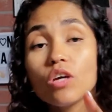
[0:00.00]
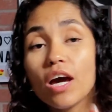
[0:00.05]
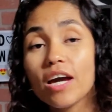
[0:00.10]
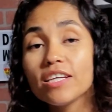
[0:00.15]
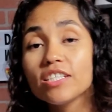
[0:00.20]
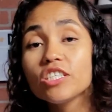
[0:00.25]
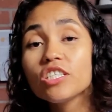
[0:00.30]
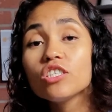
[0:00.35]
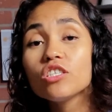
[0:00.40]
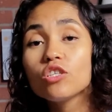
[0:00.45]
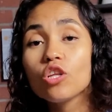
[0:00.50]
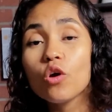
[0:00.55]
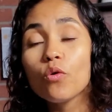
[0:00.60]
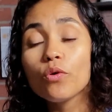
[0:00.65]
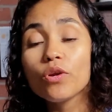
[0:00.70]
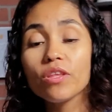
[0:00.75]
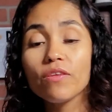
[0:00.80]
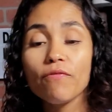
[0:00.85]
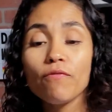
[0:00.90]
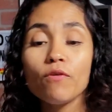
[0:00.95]
I just
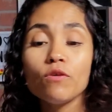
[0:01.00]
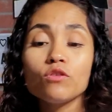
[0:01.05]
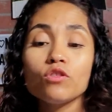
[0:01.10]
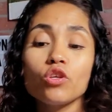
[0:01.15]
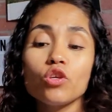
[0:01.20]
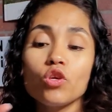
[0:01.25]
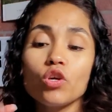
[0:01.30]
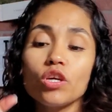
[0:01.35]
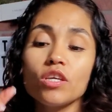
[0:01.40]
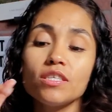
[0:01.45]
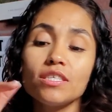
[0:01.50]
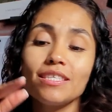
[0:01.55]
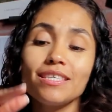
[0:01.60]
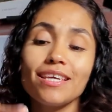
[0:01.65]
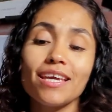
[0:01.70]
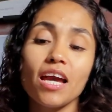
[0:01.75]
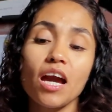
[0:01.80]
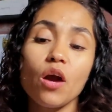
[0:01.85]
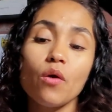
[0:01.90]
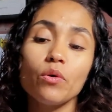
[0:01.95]
lowered the phone so you can
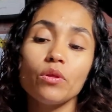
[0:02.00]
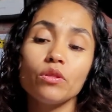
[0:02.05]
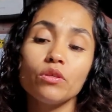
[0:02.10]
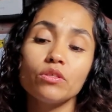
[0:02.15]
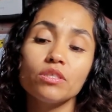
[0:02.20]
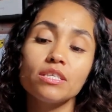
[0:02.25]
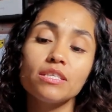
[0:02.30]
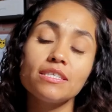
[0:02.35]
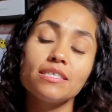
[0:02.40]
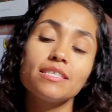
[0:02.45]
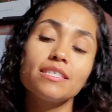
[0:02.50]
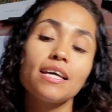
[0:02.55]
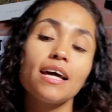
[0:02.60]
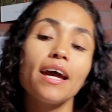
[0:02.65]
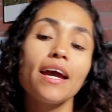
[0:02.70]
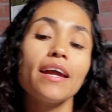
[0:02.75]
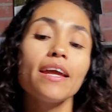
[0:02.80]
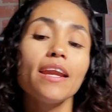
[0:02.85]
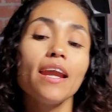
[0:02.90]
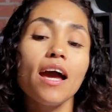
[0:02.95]
see how it looks
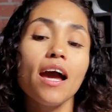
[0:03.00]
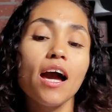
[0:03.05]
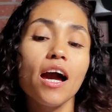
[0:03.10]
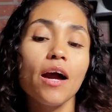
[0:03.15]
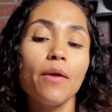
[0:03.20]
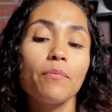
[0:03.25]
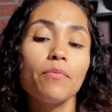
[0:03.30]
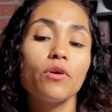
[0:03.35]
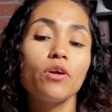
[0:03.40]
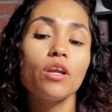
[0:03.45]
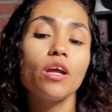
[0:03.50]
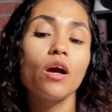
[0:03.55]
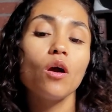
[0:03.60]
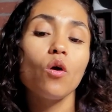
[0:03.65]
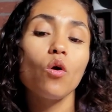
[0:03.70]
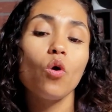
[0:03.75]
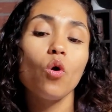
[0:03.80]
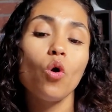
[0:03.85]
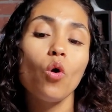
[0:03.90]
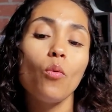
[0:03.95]
inside. I'm gonna
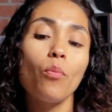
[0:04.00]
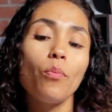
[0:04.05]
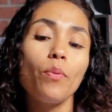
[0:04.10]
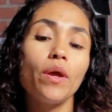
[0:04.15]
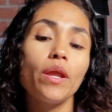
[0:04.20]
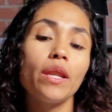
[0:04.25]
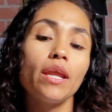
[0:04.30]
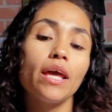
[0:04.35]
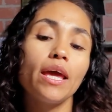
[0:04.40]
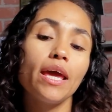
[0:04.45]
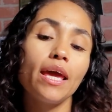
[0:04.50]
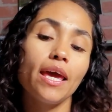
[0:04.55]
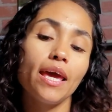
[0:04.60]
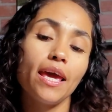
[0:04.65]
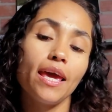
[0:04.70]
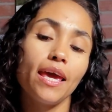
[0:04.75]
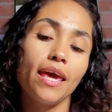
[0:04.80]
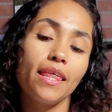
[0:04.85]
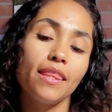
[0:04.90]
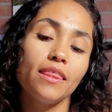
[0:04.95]
open
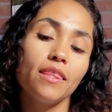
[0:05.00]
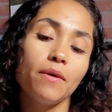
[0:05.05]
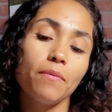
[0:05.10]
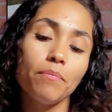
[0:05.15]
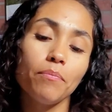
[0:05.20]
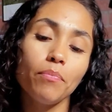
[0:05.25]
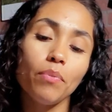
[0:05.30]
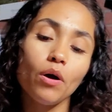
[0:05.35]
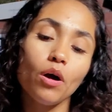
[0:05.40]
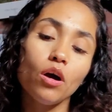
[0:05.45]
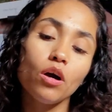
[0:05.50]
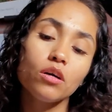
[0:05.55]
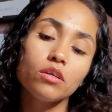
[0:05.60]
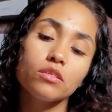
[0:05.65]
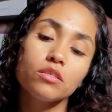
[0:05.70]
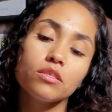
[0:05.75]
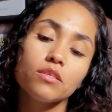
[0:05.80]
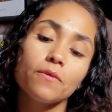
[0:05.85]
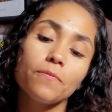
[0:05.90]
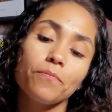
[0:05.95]
the
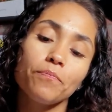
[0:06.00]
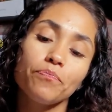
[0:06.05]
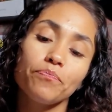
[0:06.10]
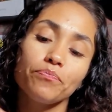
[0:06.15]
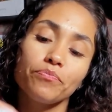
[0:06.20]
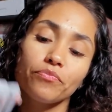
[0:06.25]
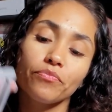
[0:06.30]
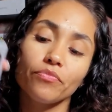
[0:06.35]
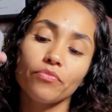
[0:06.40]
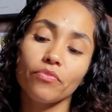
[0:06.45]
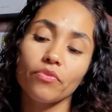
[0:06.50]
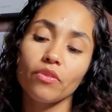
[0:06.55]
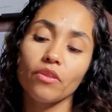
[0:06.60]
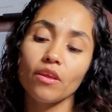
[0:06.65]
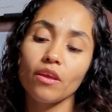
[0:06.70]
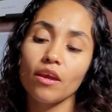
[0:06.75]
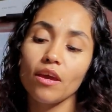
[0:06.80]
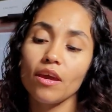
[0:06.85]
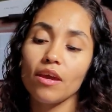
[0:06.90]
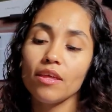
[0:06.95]
box.
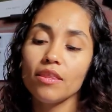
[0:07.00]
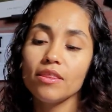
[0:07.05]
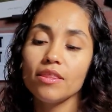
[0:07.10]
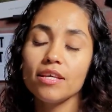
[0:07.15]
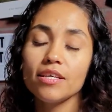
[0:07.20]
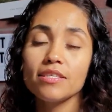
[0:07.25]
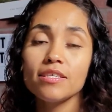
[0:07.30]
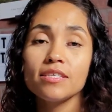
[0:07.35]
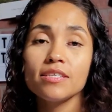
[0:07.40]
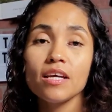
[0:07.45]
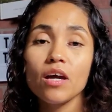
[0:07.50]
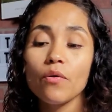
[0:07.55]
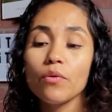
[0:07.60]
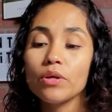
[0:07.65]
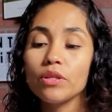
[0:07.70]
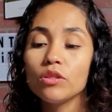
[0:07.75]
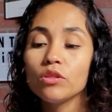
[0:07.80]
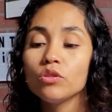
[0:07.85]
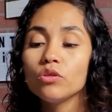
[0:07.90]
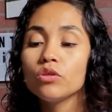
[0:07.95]
This is how
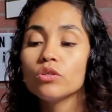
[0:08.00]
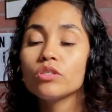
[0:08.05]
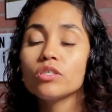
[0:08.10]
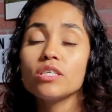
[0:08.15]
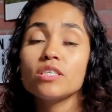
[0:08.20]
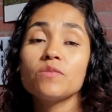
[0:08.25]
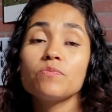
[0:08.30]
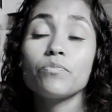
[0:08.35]
it looks.